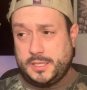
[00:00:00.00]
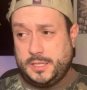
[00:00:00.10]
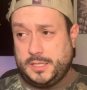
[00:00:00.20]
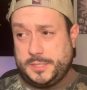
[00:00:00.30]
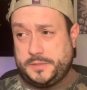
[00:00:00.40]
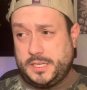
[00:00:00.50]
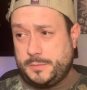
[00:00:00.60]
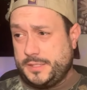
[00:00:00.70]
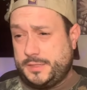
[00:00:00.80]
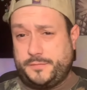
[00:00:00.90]
Can we talk about
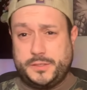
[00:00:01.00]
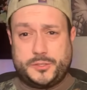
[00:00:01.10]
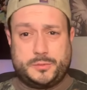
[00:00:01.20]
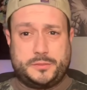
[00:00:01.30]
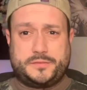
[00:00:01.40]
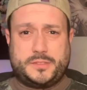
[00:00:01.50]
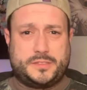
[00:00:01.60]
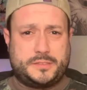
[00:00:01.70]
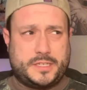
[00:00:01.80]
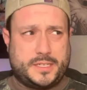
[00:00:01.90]
the visuals for just a second?